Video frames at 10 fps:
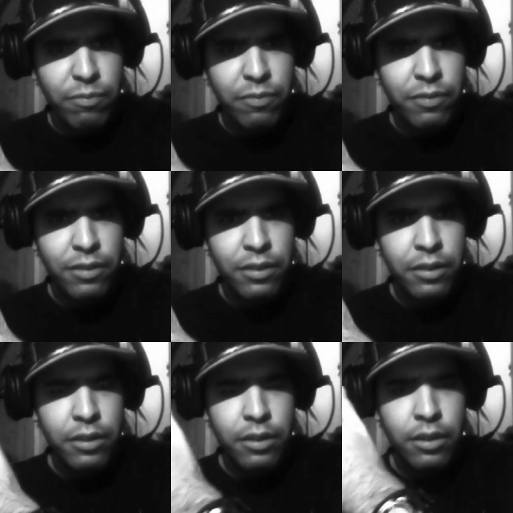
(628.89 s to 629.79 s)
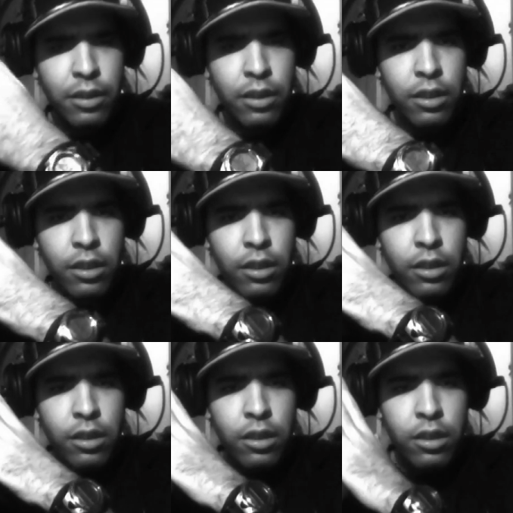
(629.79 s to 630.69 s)

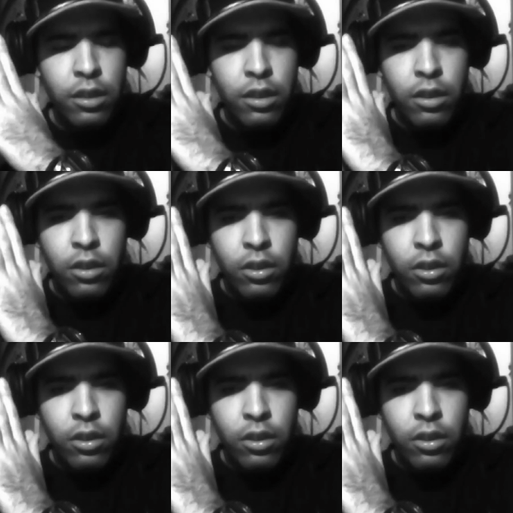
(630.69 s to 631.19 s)
[no speech]